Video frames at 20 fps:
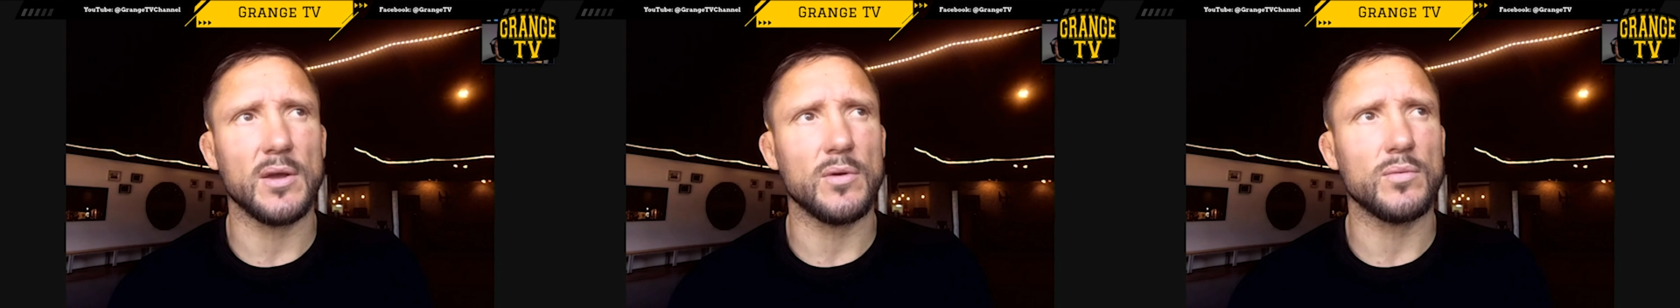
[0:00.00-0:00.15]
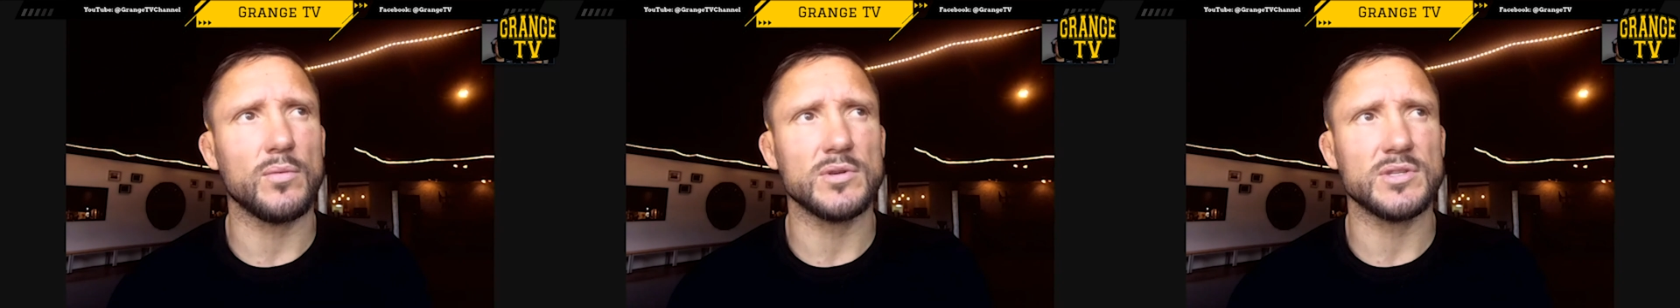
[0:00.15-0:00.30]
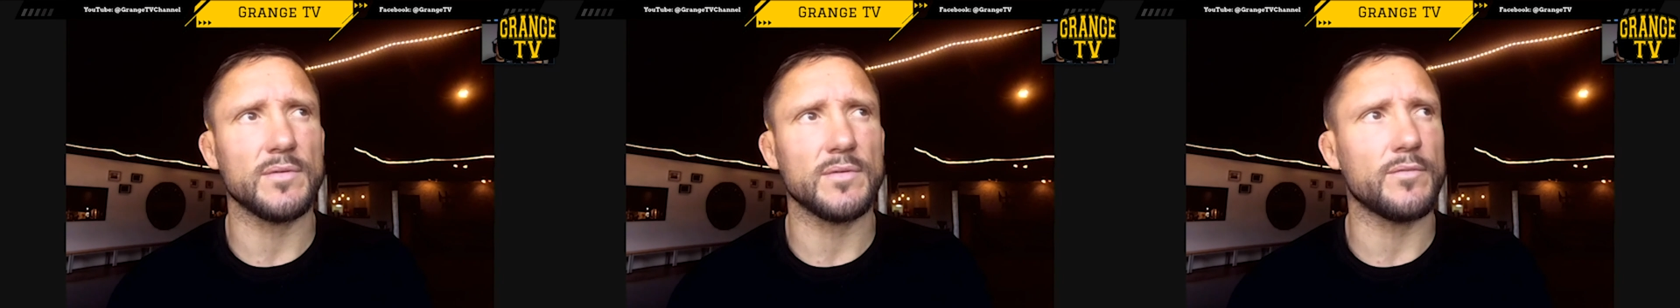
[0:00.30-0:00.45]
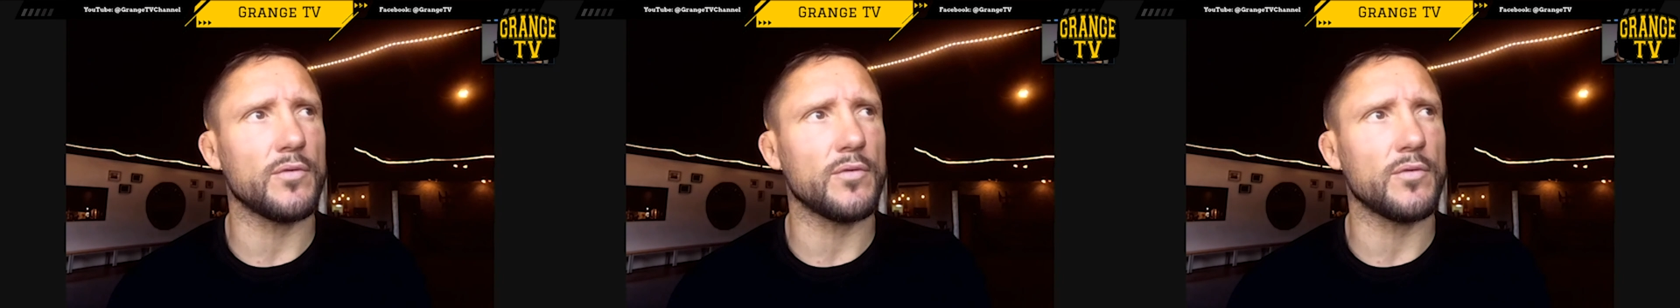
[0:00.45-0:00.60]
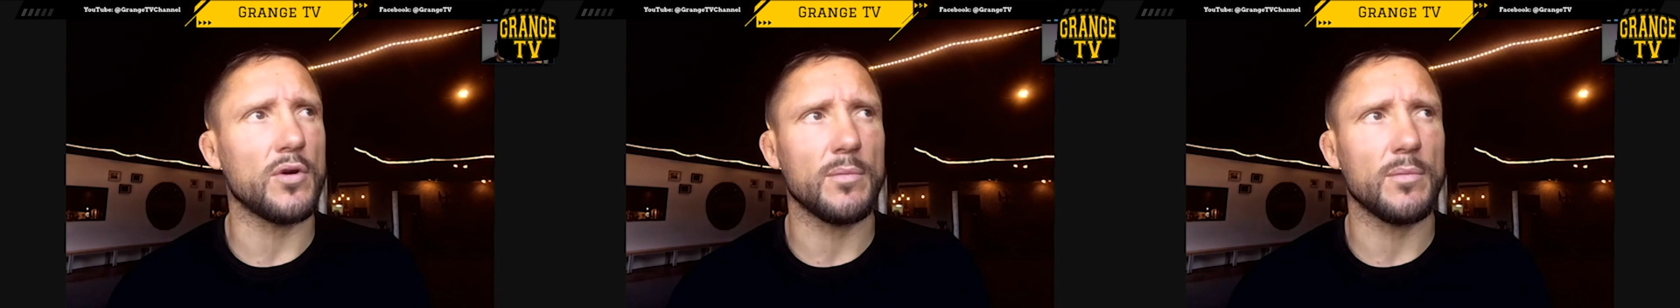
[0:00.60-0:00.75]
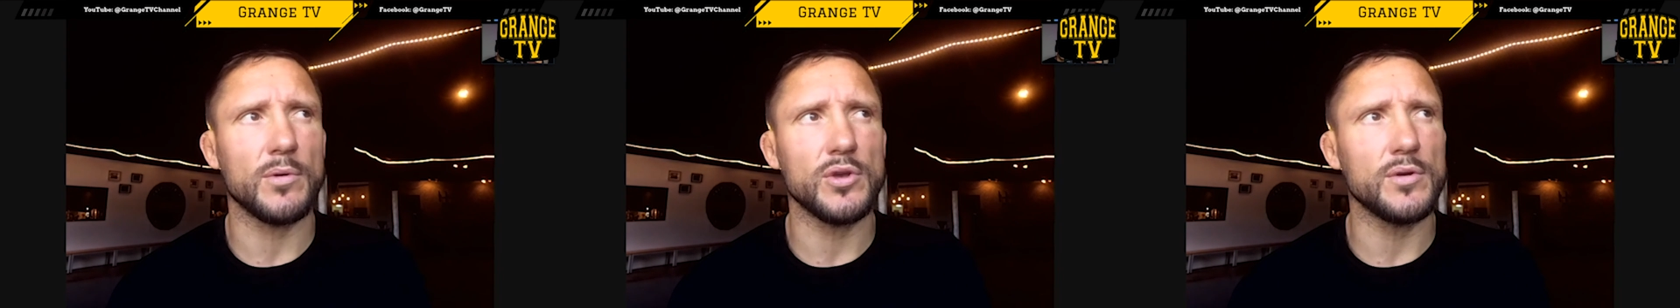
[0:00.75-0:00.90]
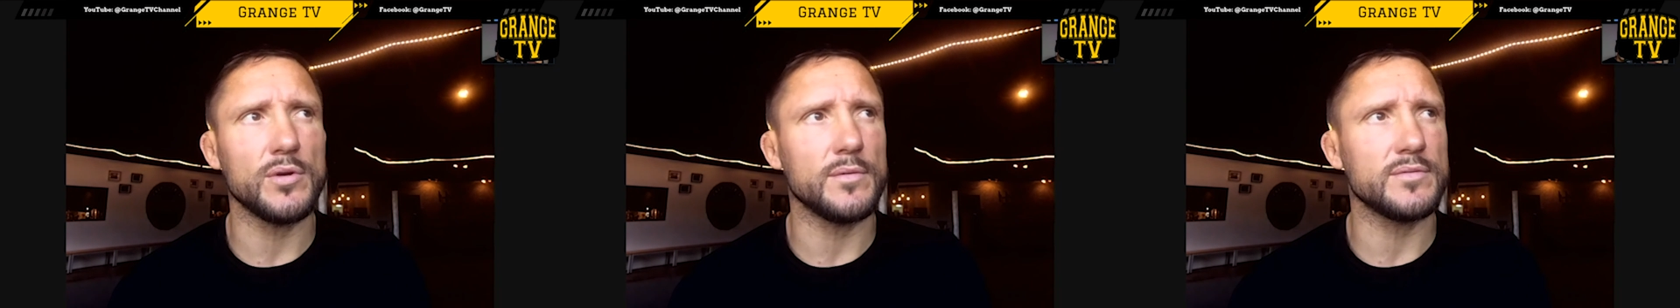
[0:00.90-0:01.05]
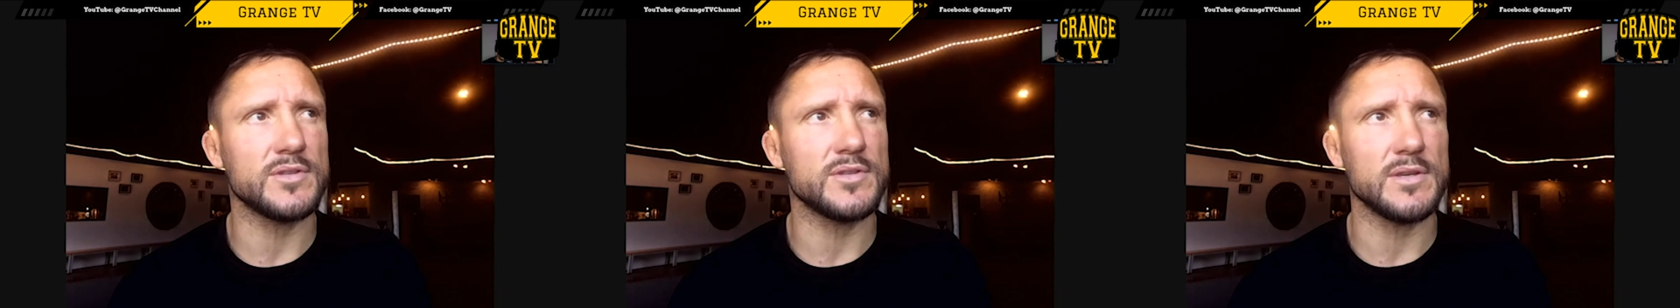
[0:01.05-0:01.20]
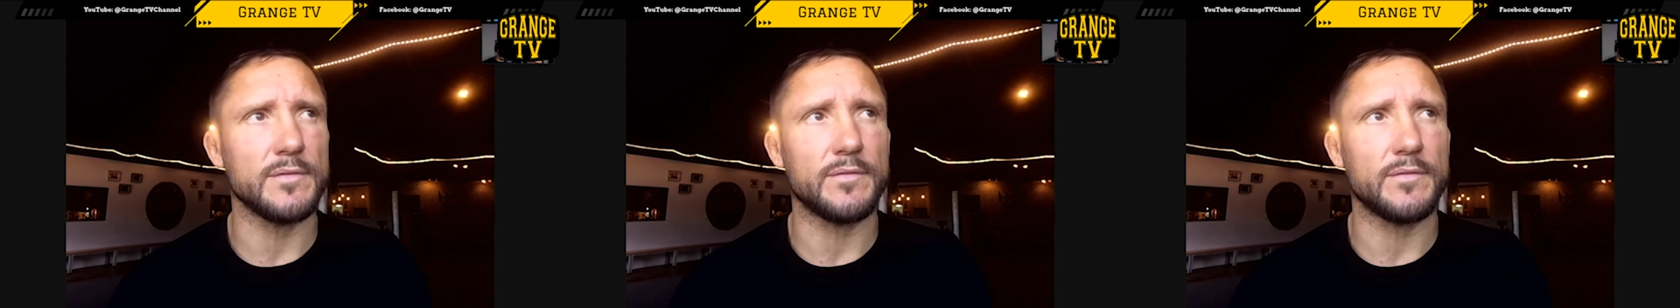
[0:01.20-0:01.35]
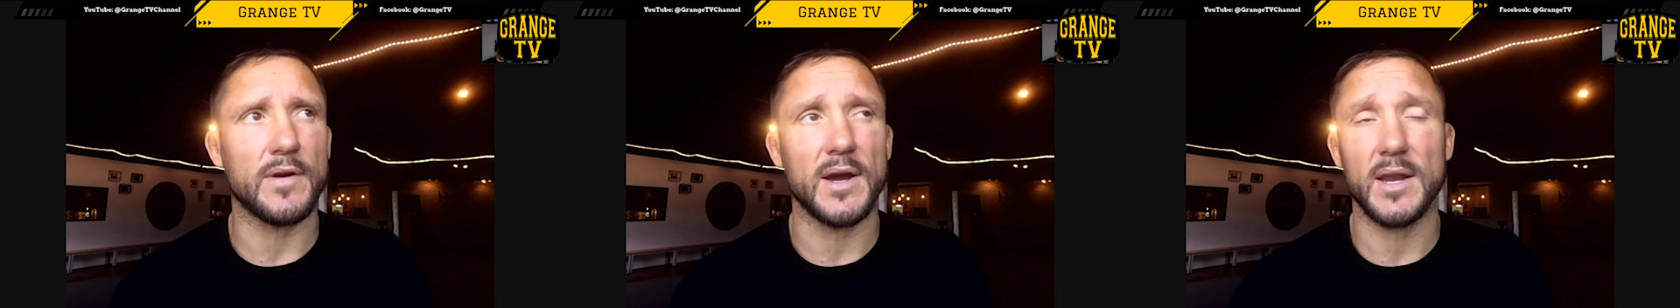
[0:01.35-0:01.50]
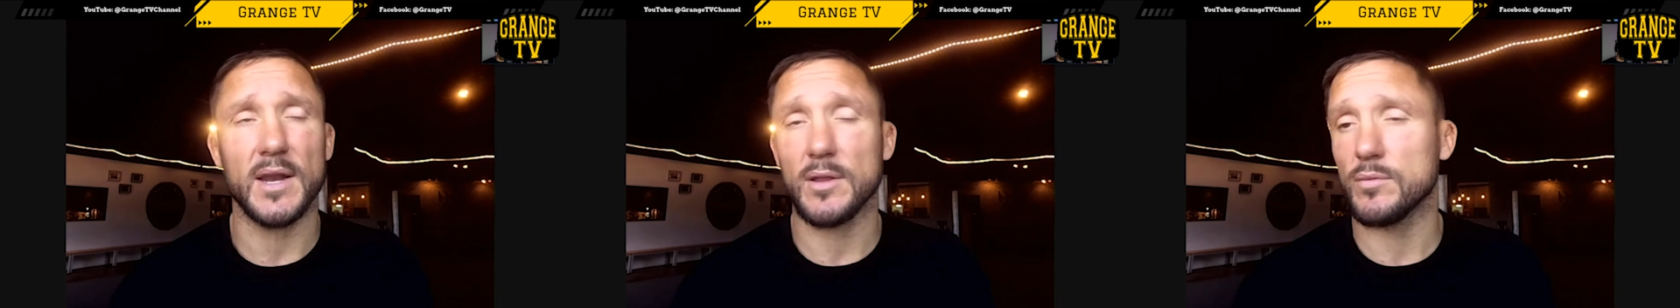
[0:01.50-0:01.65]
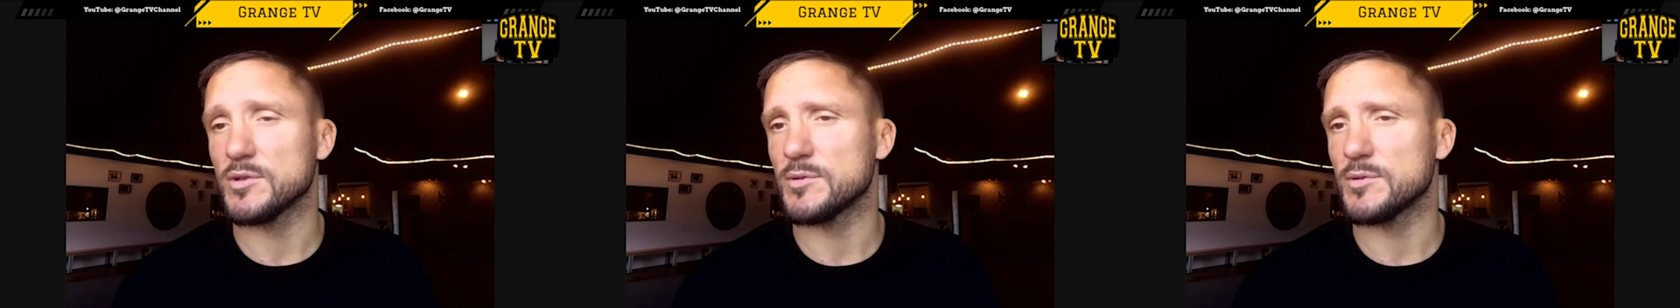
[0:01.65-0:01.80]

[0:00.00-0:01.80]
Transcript: who was a former UFC fighter.